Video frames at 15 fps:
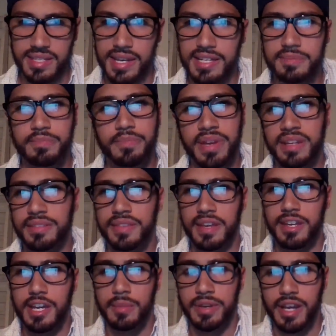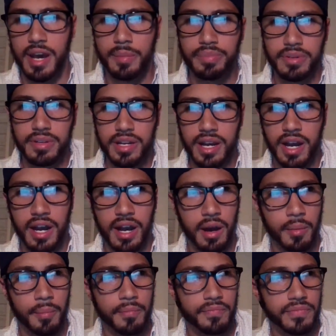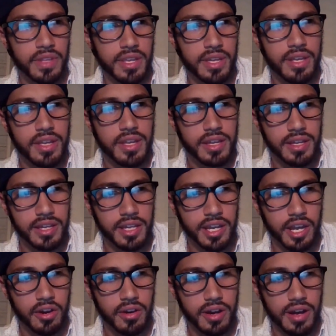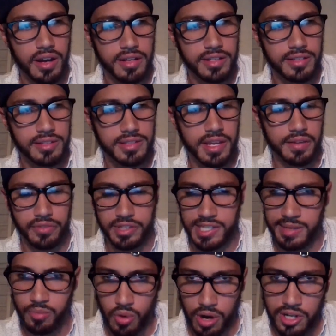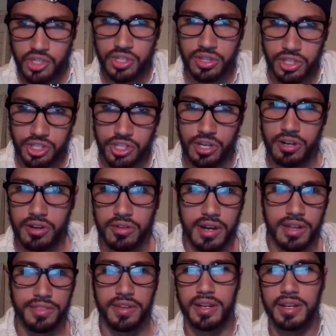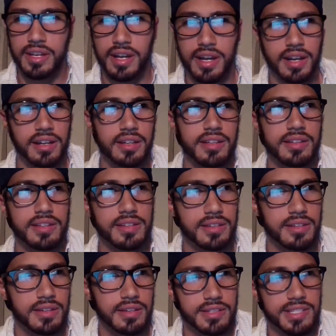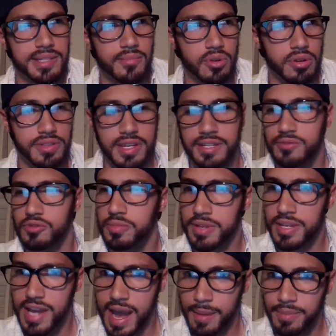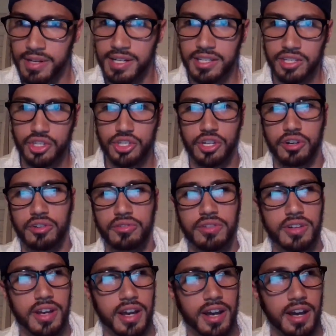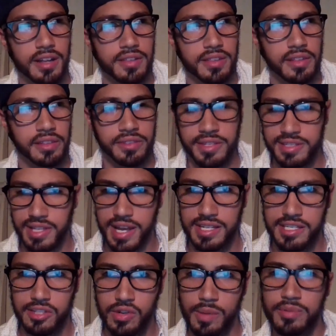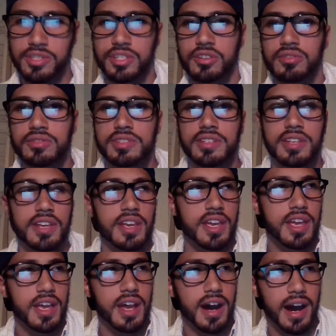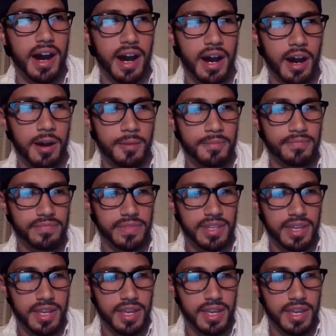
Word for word: that's the next big thing coming up. Um, you know, definitely keep watching the show. I think, uh, some more things will be happening in the show, uh, these last two episodes. Um,